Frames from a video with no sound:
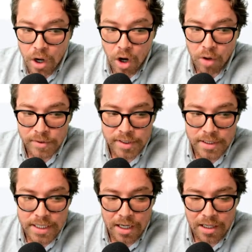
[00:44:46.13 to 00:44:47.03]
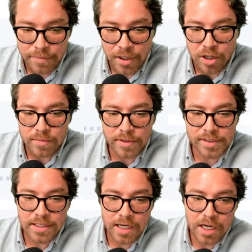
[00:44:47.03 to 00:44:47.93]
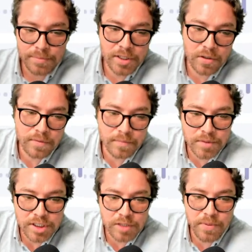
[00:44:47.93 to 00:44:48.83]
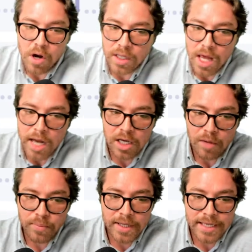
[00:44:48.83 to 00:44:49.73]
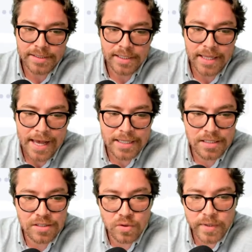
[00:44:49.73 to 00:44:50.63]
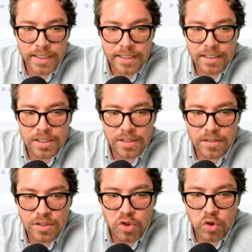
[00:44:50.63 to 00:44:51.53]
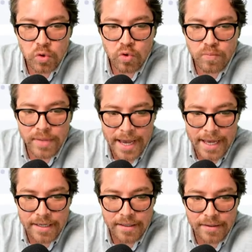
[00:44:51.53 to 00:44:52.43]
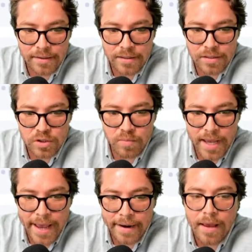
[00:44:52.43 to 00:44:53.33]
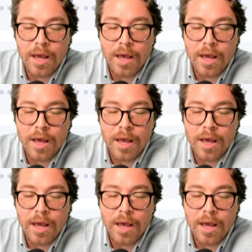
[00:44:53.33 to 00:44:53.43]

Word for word: Almost a dub, almost a dub. So just been online a couple days, not doing too bad, too bad.